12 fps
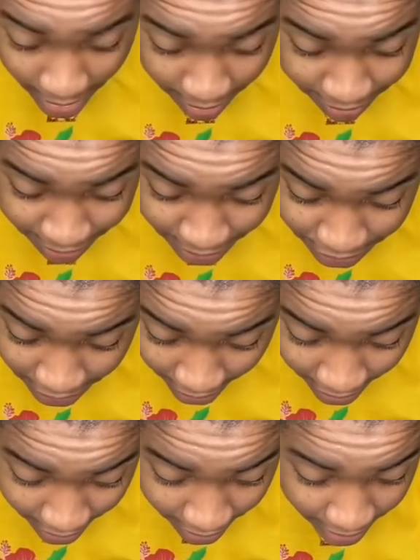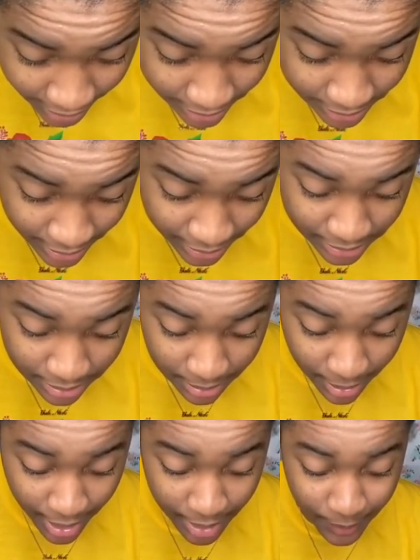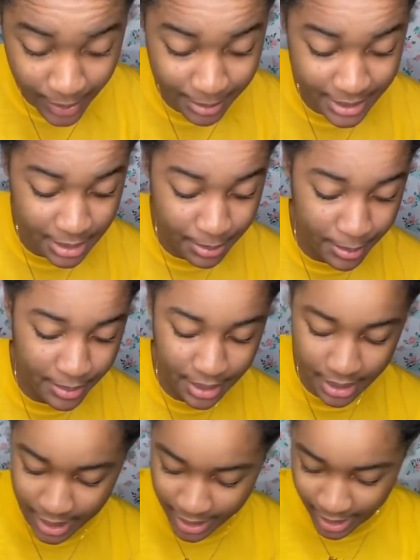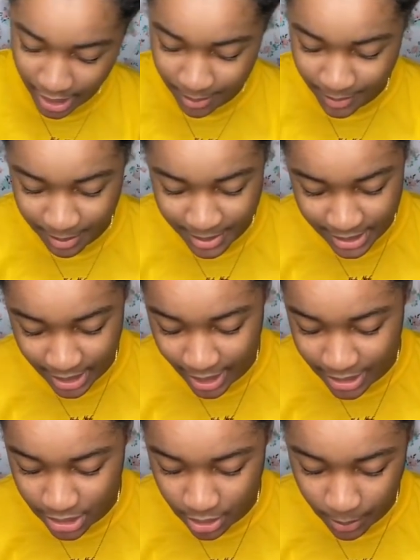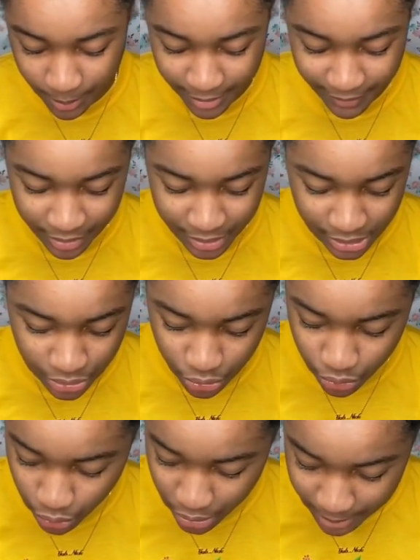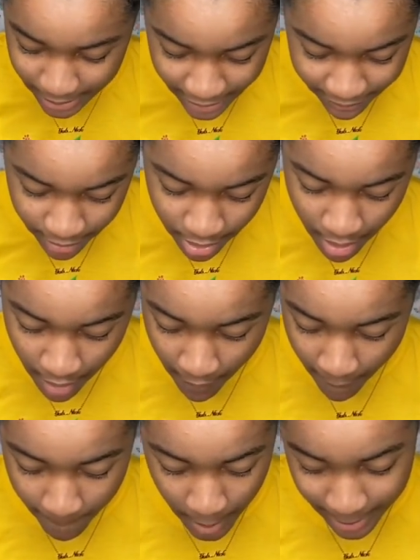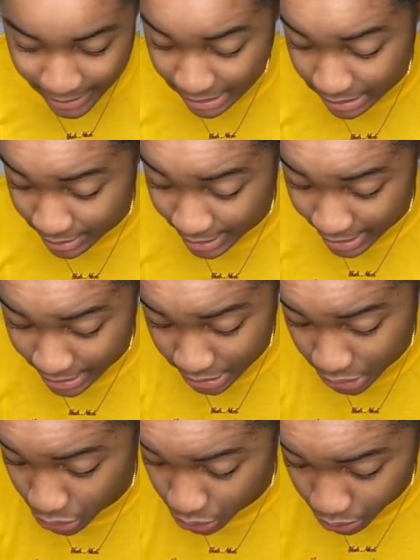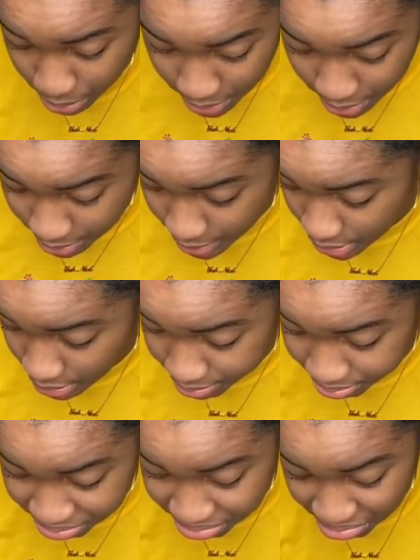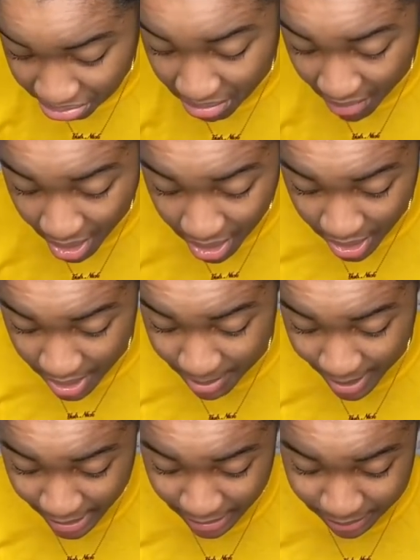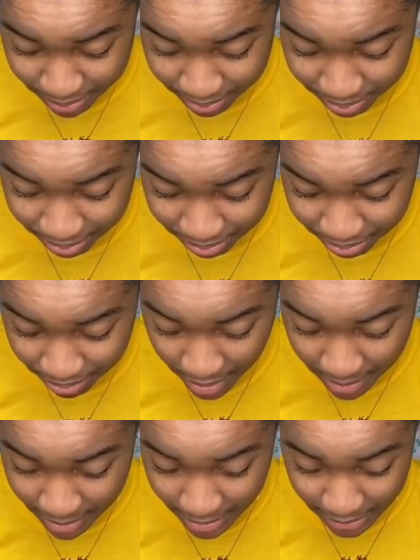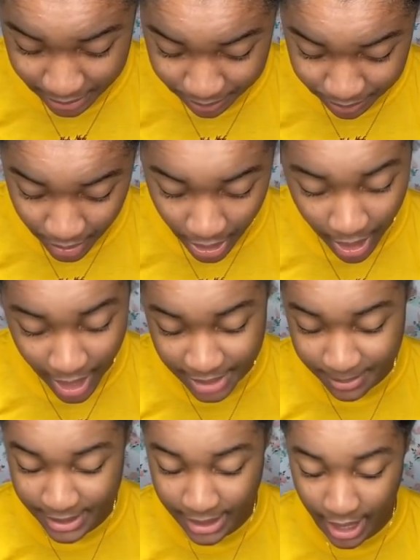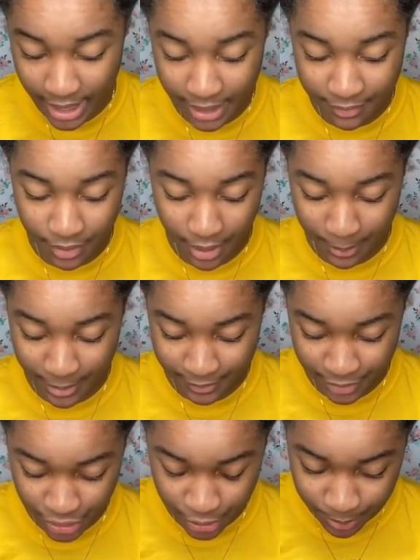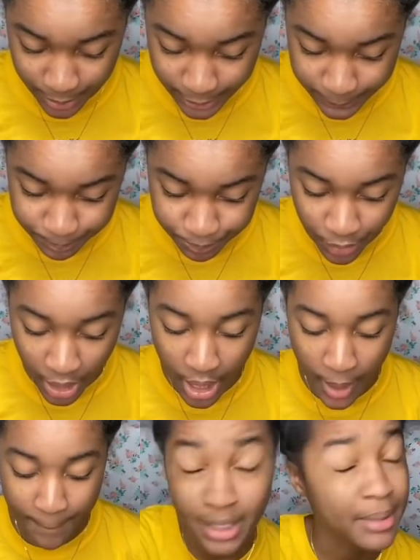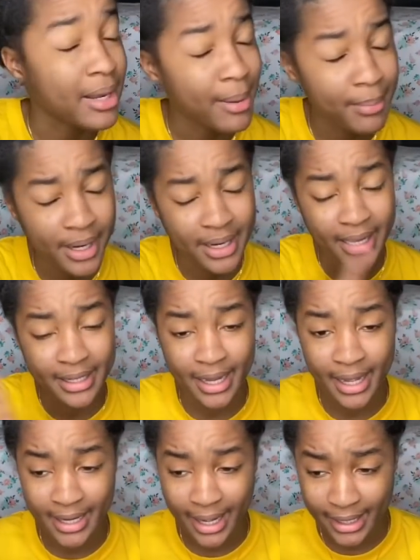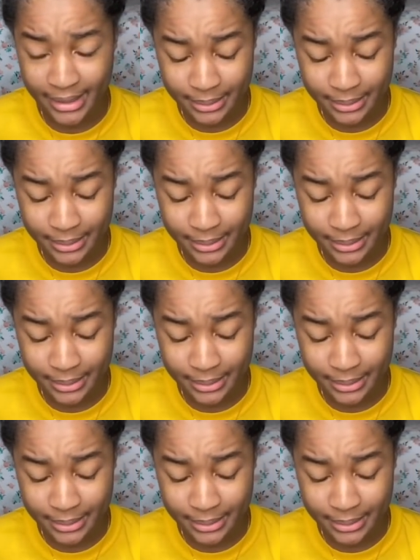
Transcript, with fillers: free trailer, all that. And when me see people did that, like when me see ads come up, me never really truly believe it. But me tell you and it's true. Me me it bad. It bad as I say, I have to do a pay for shipping, in a morning in a night,